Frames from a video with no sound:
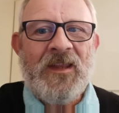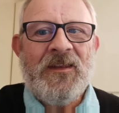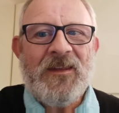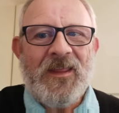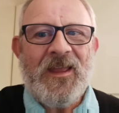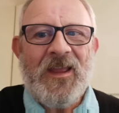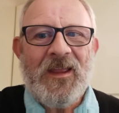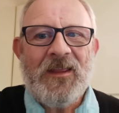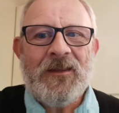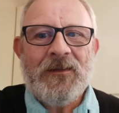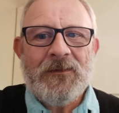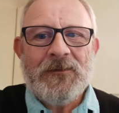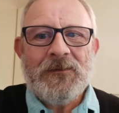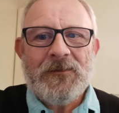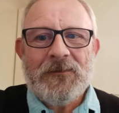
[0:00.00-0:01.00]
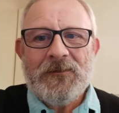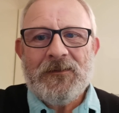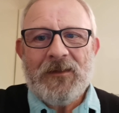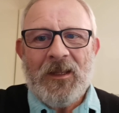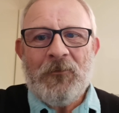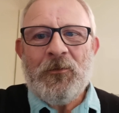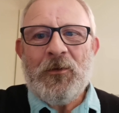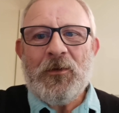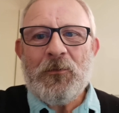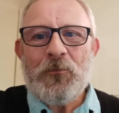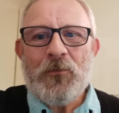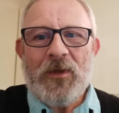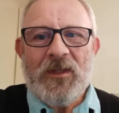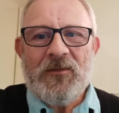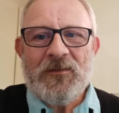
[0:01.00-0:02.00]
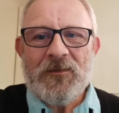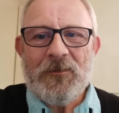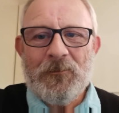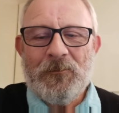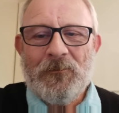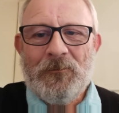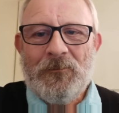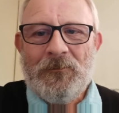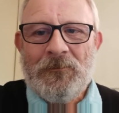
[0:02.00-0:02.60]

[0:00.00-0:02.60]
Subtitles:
in there, if you can reach them.